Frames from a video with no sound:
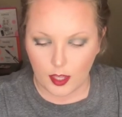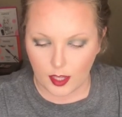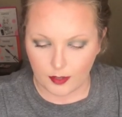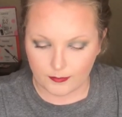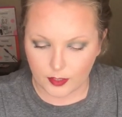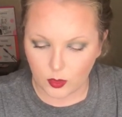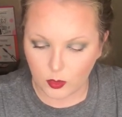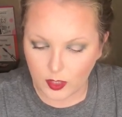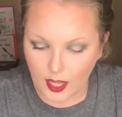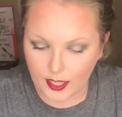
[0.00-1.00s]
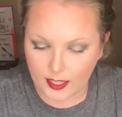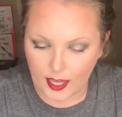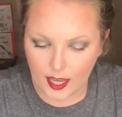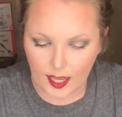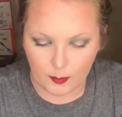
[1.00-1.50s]
If you like
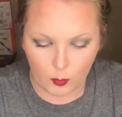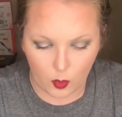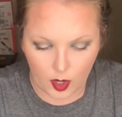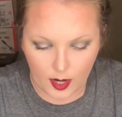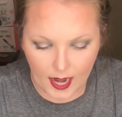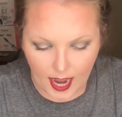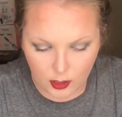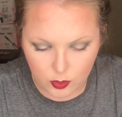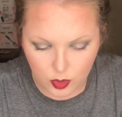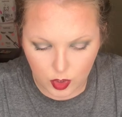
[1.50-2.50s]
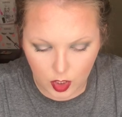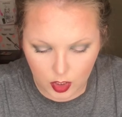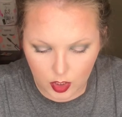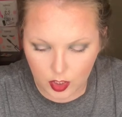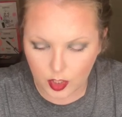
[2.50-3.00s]
a more natural
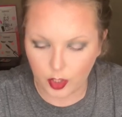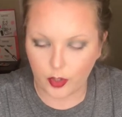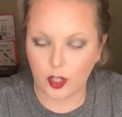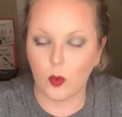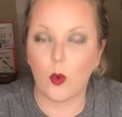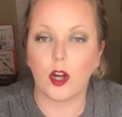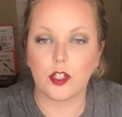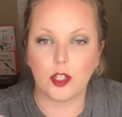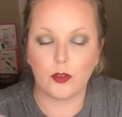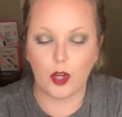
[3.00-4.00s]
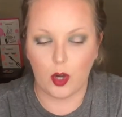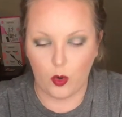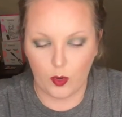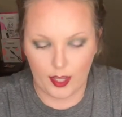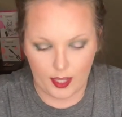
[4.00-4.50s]
look, you're gonna want to
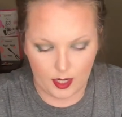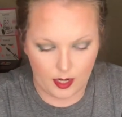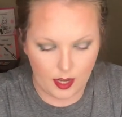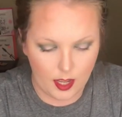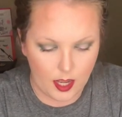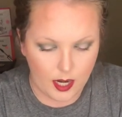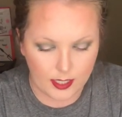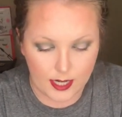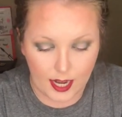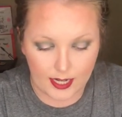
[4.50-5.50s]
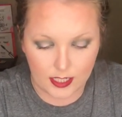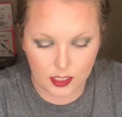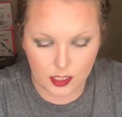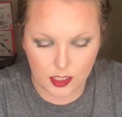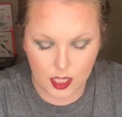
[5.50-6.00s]
go in
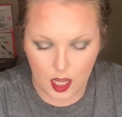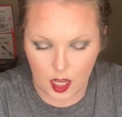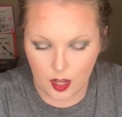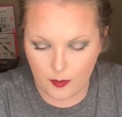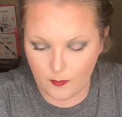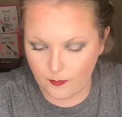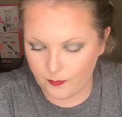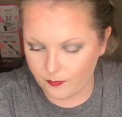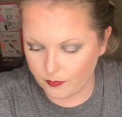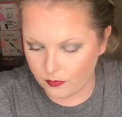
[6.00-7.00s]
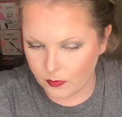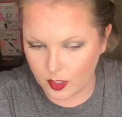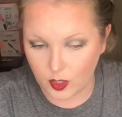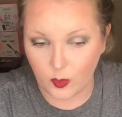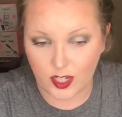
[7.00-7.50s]
nice, you're
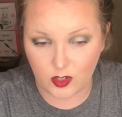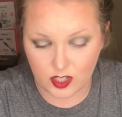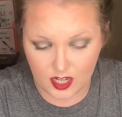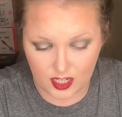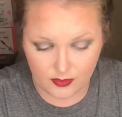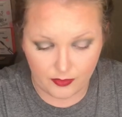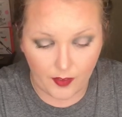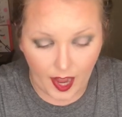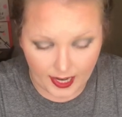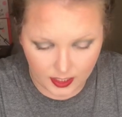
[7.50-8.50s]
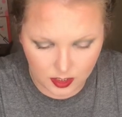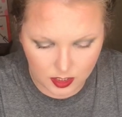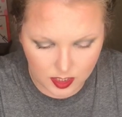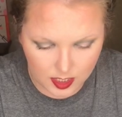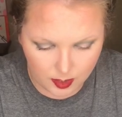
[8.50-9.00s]
gonna wanna use a nice fine
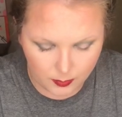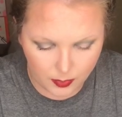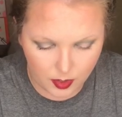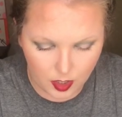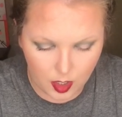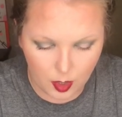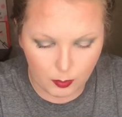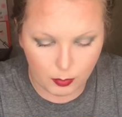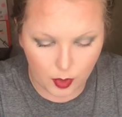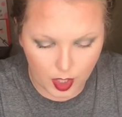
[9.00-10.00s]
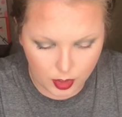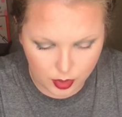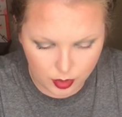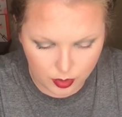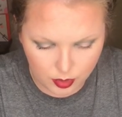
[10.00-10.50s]
tip
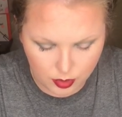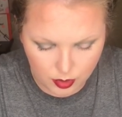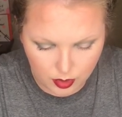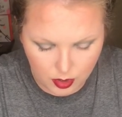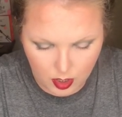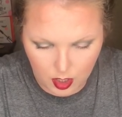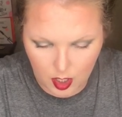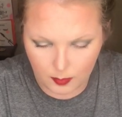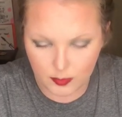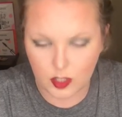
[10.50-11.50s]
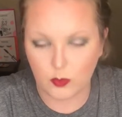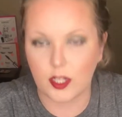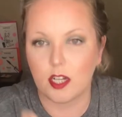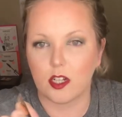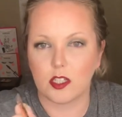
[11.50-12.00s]
brush. This one
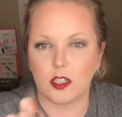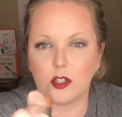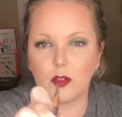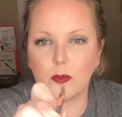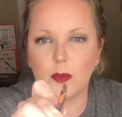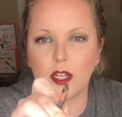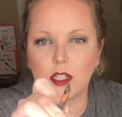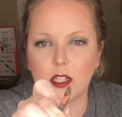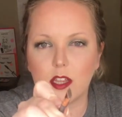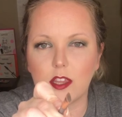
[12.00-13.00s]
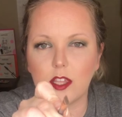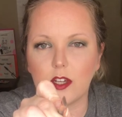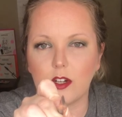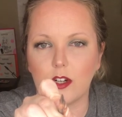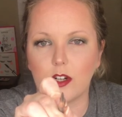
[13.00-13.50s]
here is a little bit
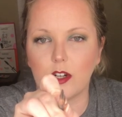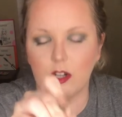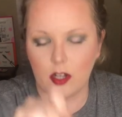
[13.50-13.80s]
thicker.